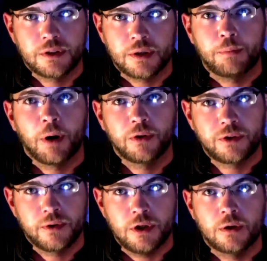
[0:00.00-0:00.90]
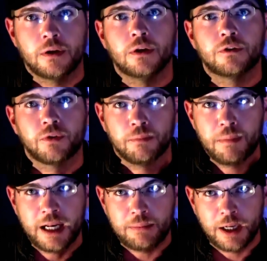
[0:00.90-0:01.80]
is a poster that you can use for
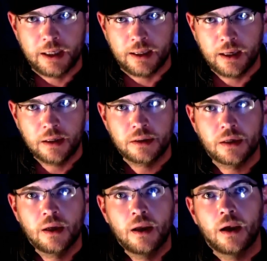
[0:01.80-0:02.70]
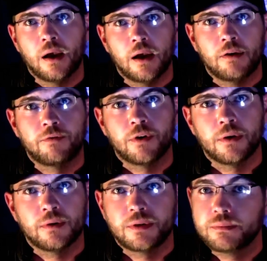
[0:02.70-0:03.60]
many, many gigs
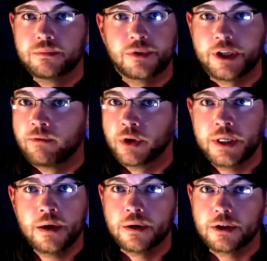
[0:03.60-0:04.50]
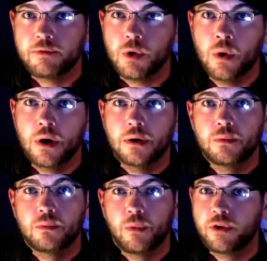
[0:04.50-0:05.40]
for several years if you want,
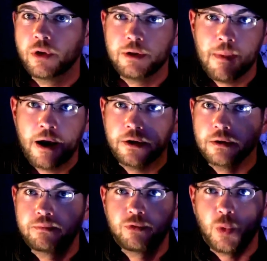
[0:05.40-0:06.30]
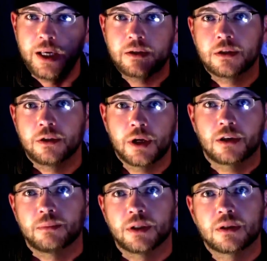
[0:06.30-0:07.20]
with only minor tweaks and
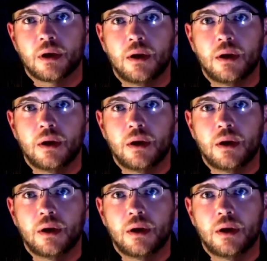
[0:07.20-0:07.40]
adjustments.